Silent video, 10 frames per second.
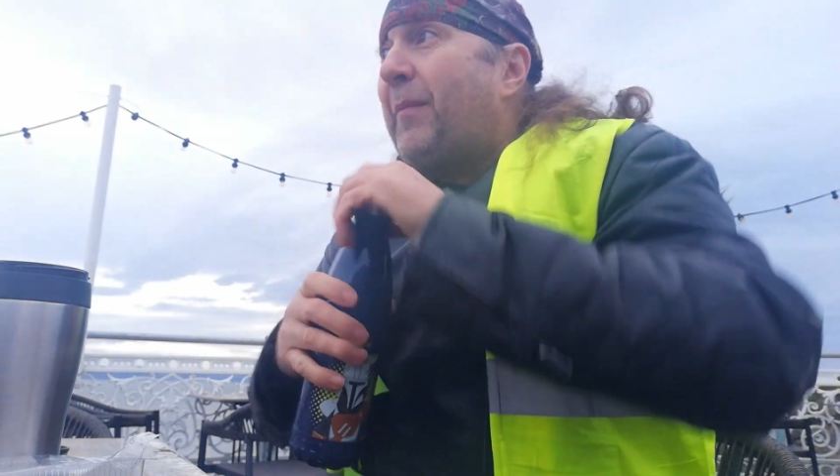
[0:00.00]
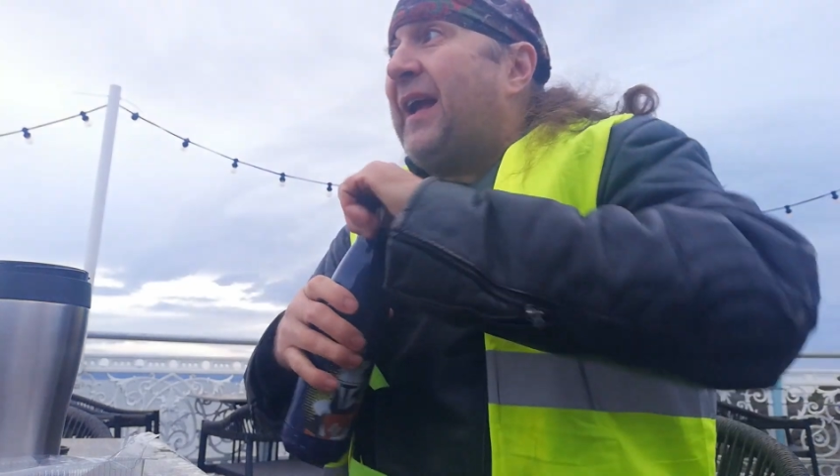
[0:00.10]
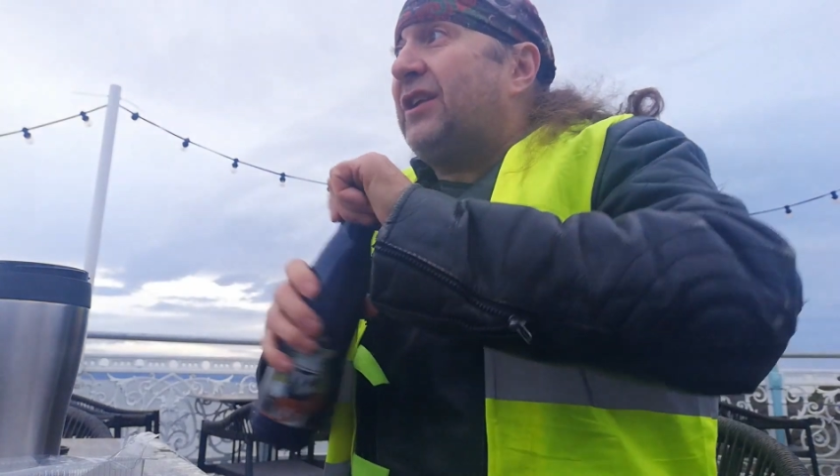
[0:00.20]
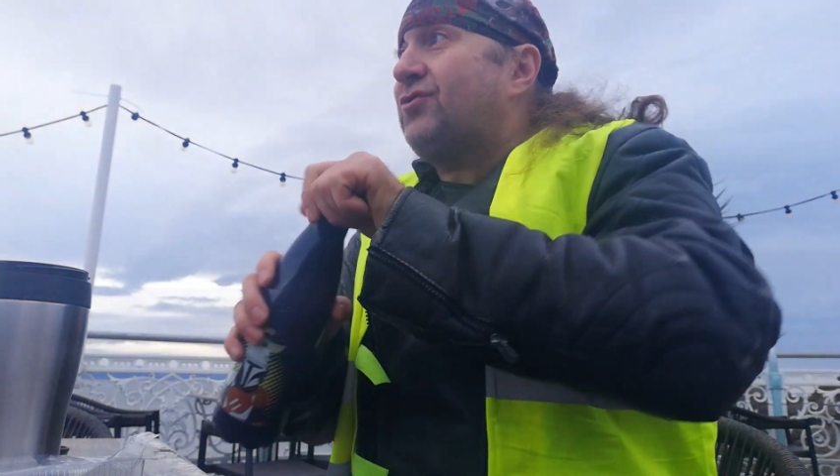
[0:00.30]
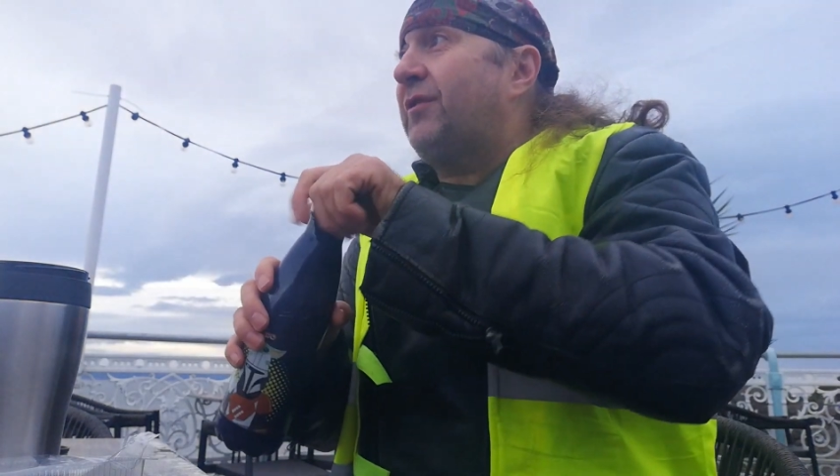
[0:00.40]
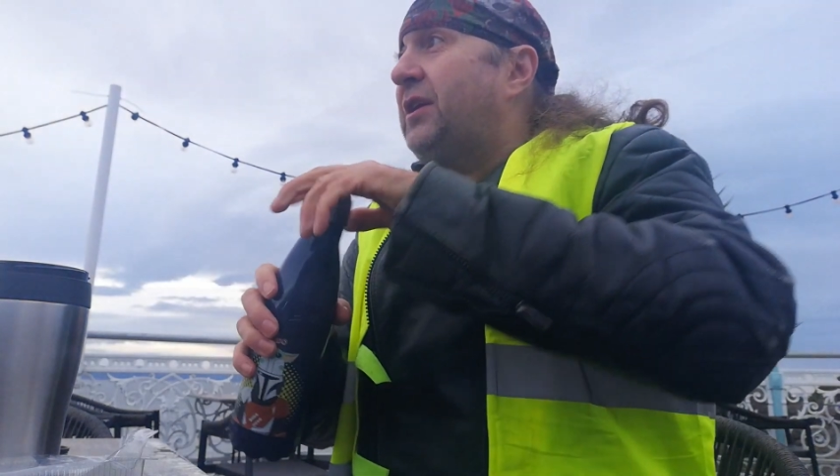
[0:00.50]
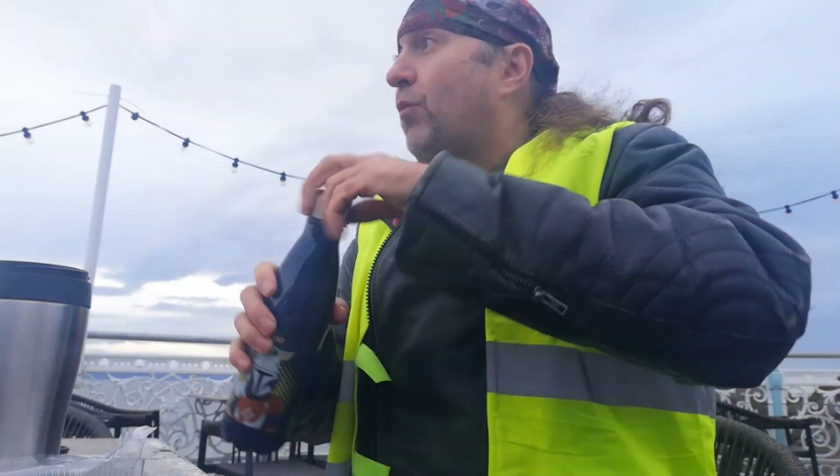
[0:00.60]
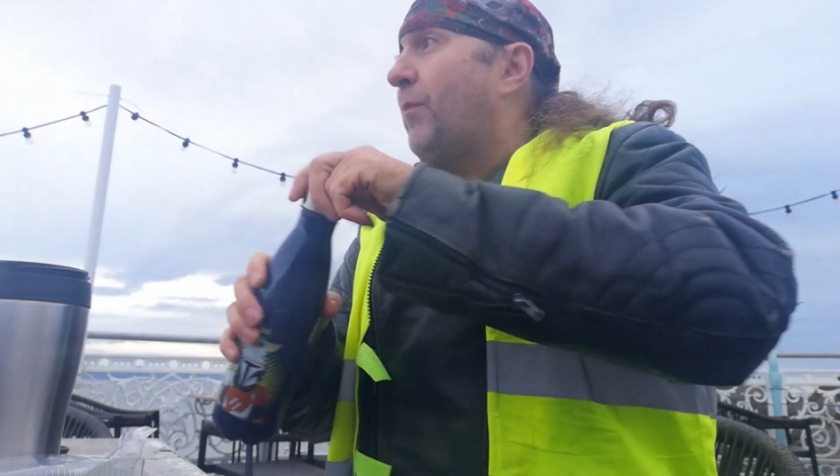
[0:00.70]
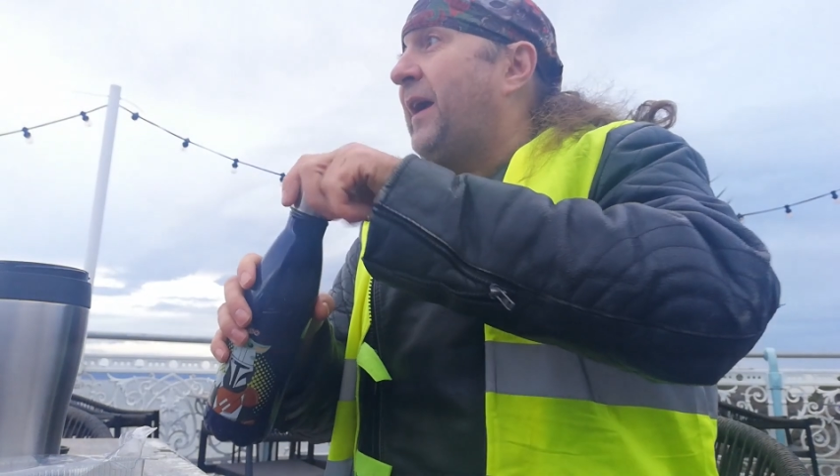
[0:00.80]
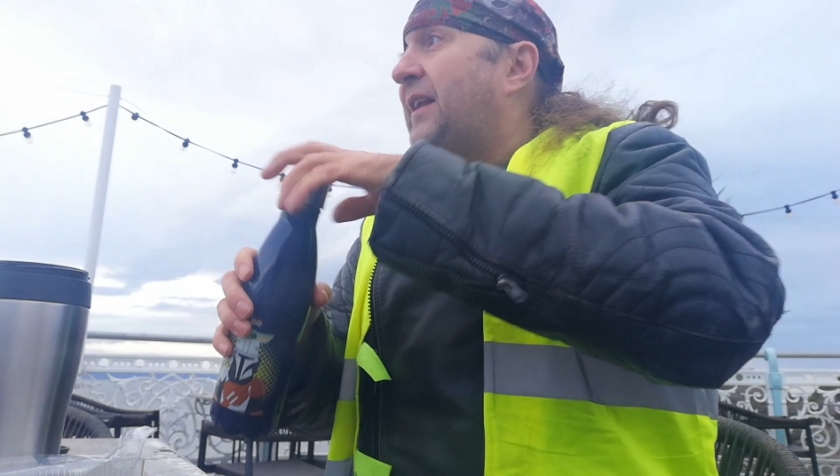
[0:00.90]
my hands on it,
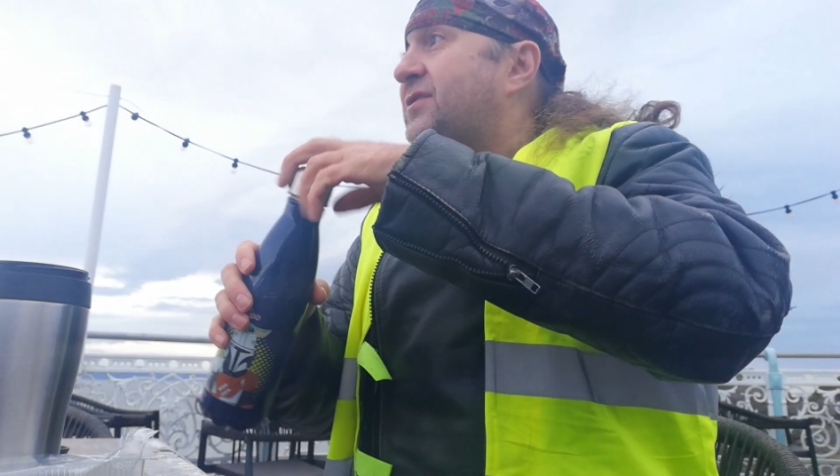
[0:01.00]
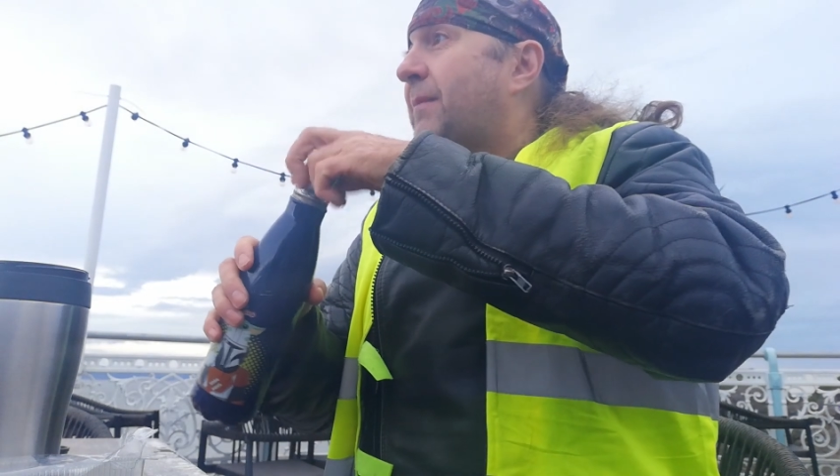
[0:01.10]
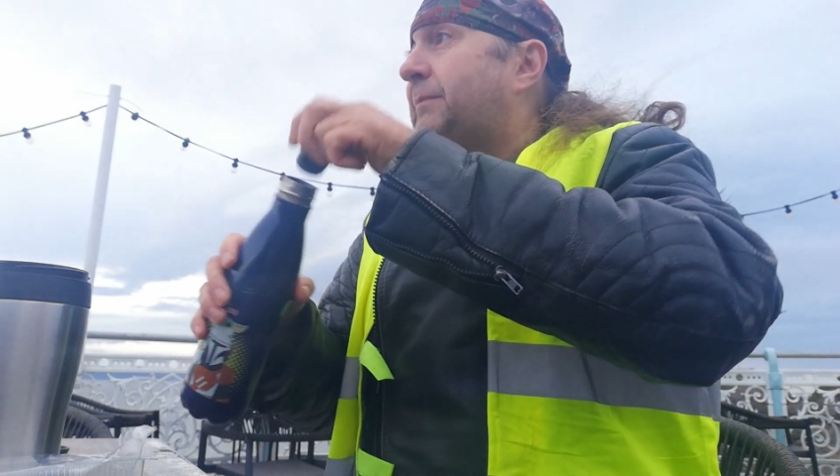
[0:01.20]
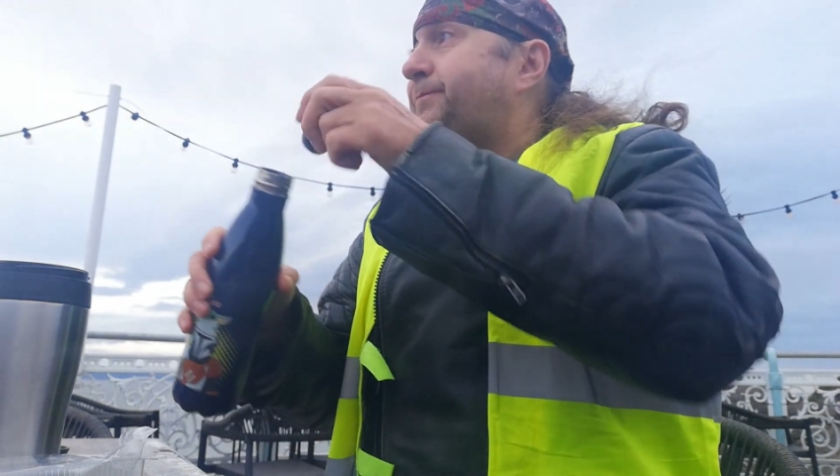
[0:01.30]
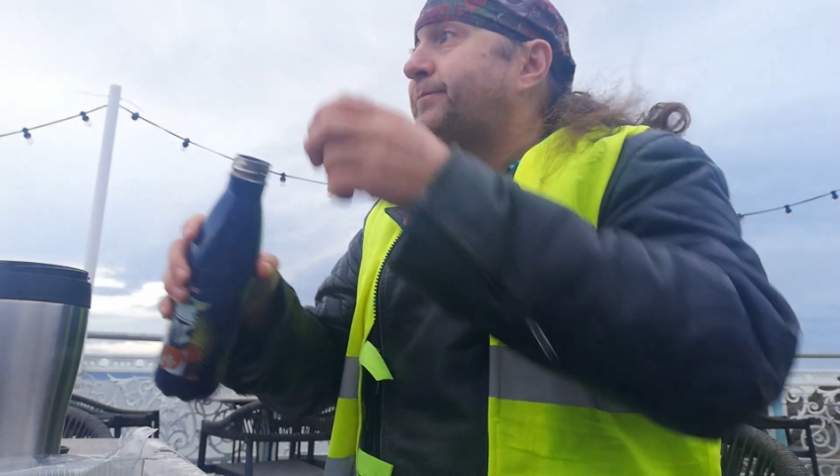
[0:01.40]
warm my hands up.